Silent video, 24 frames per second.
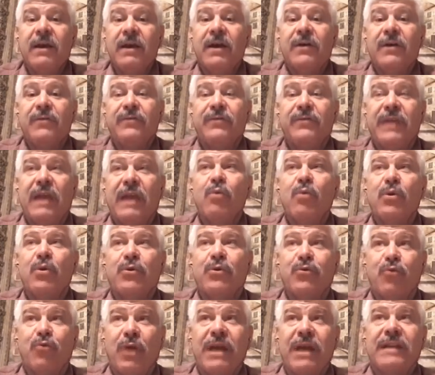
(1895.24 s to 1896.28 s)
they were
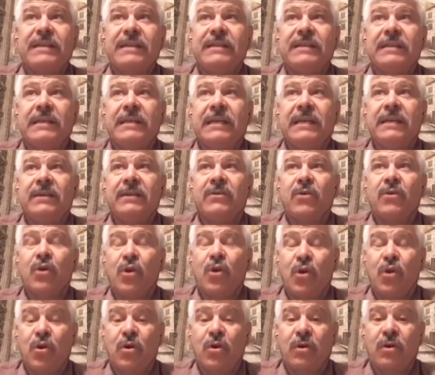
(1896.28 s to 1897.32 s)
threatening
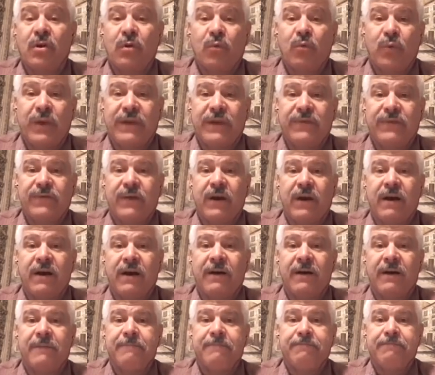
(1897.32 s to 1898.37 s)
her with
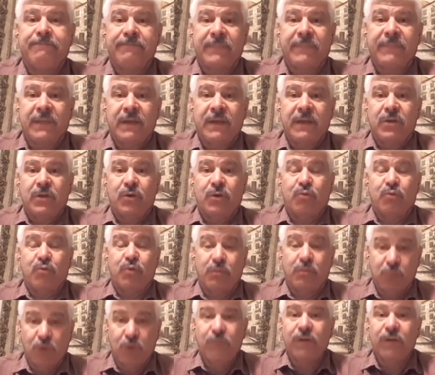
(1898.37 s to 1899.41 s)
the
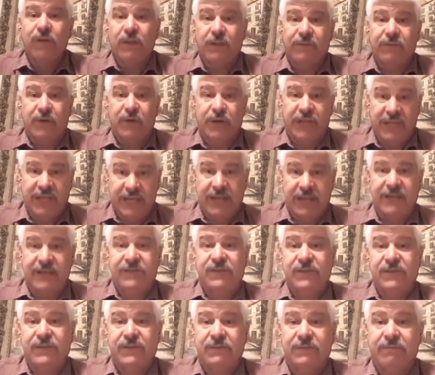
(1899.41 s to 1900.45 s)
removal of her
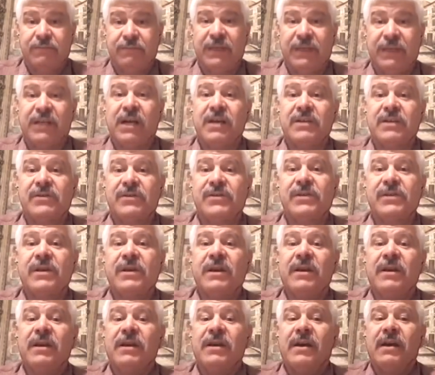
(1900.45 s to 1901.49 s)
kids, because
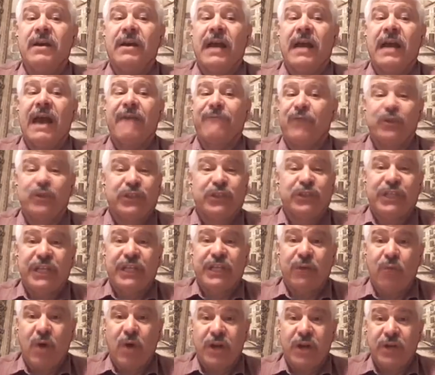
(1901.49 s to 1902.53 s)
at first she
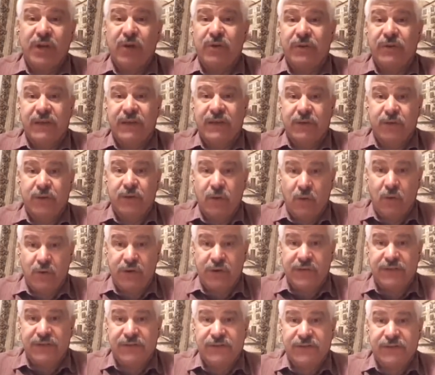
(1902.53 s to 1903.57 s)
didn't want to go to the
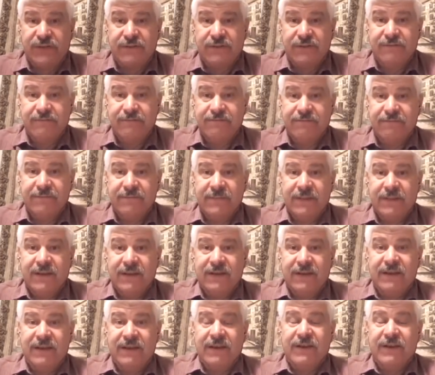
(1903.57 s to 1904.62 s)
authorities.
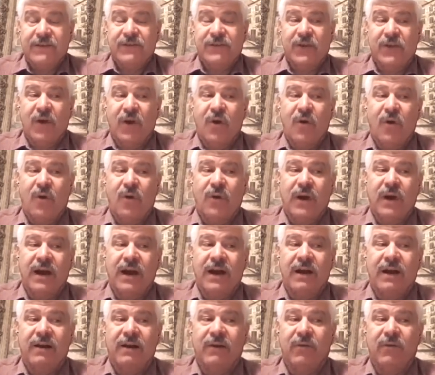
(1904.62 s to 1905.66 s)

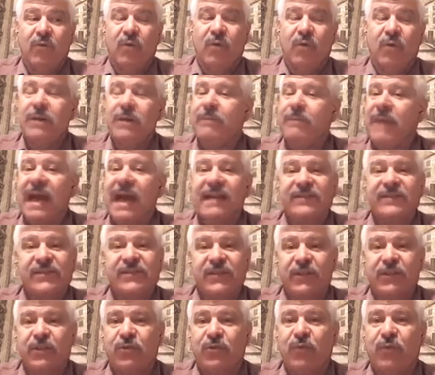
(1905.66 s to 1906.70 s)
So what a bad
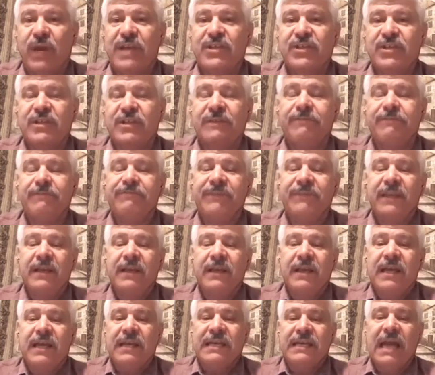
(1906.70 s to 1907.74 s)
situation.
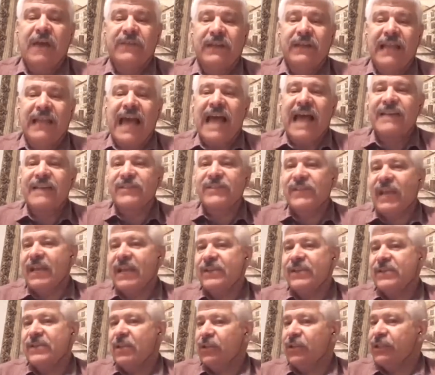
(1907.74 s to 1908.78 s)
Now, the last
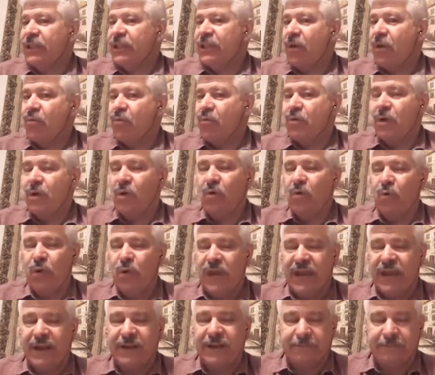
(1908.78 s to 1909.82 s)
case I'll share real quick,